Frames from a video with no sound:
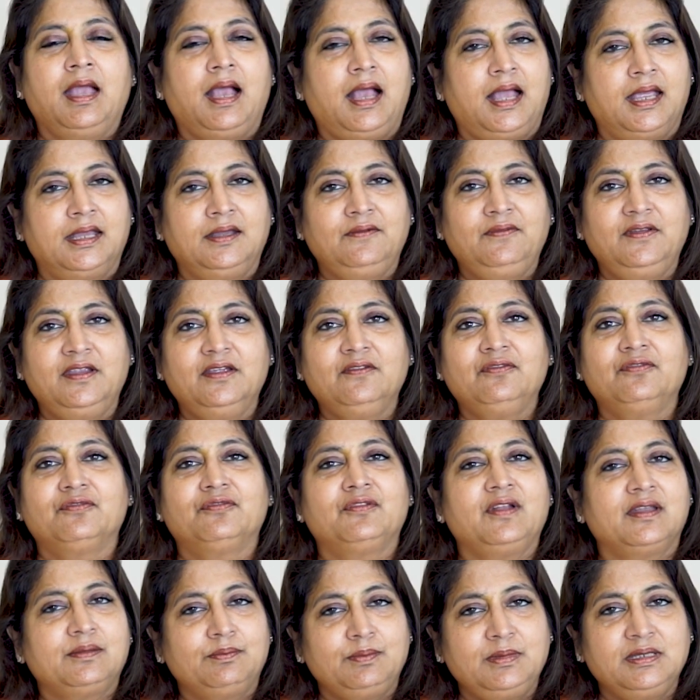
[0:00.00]

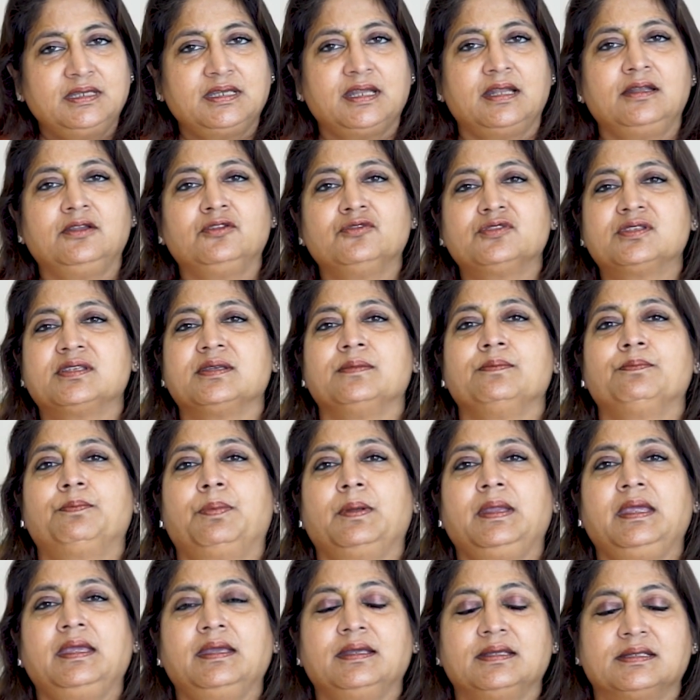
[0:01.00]
IVF, let me tell you
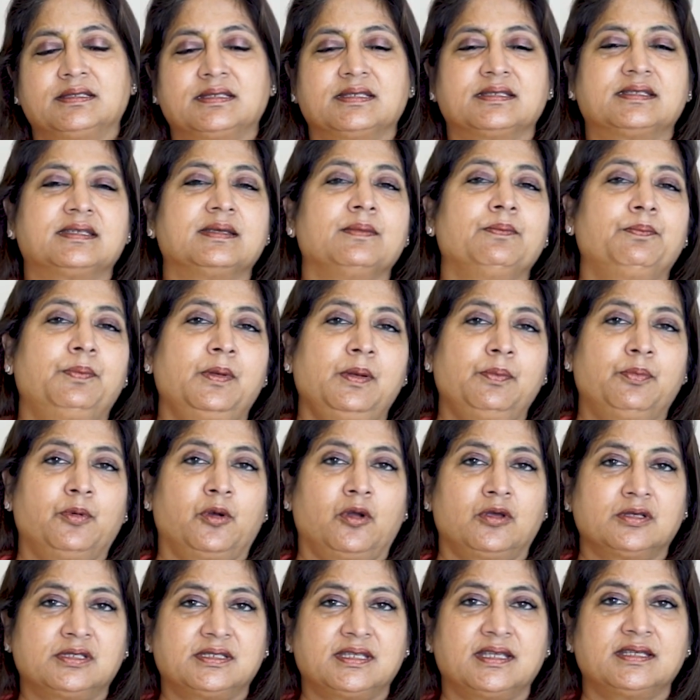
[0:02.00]
simply, it's a simple
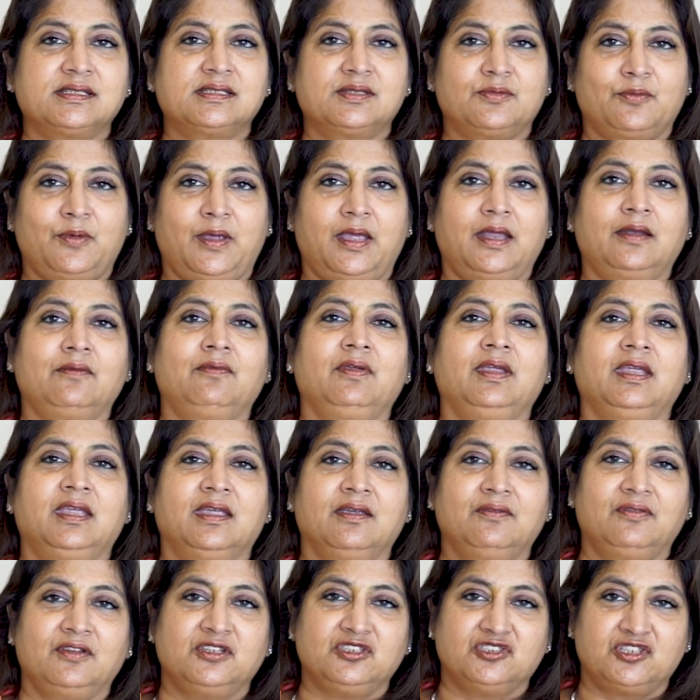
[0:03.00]
process where we
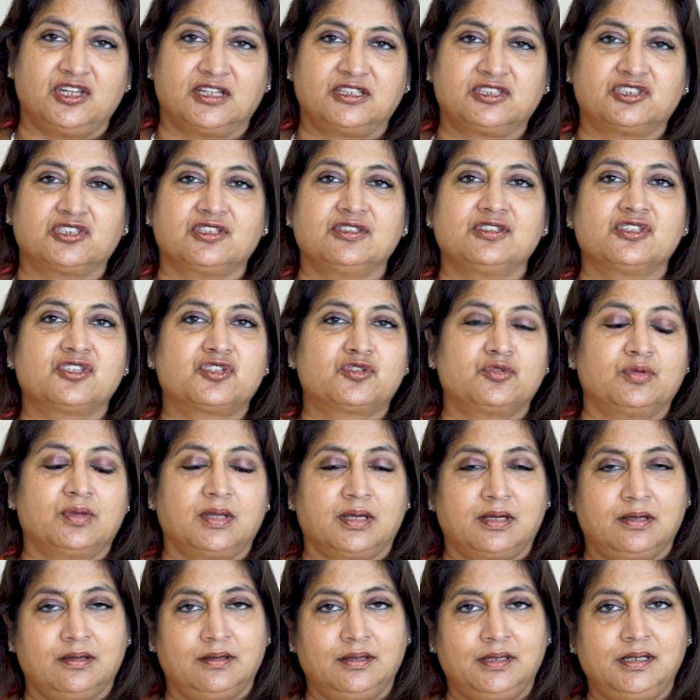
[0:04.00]
give injections to
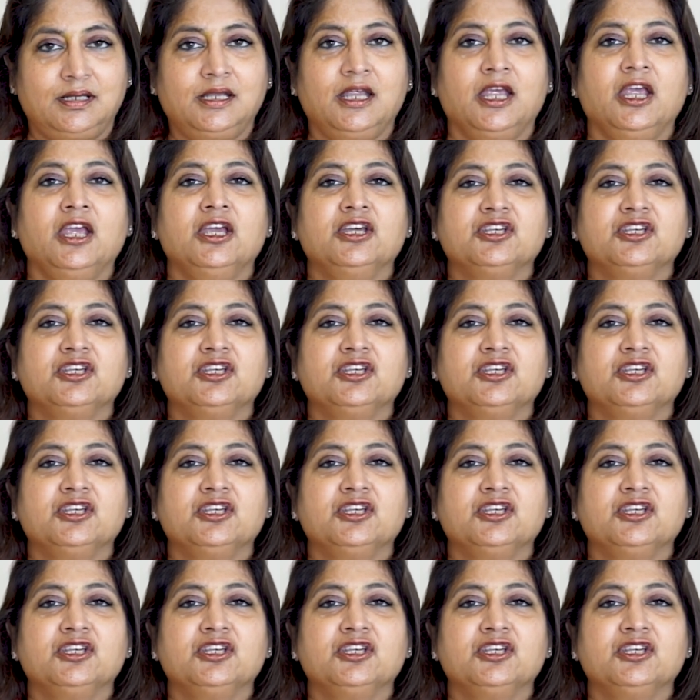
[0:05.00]
the girl.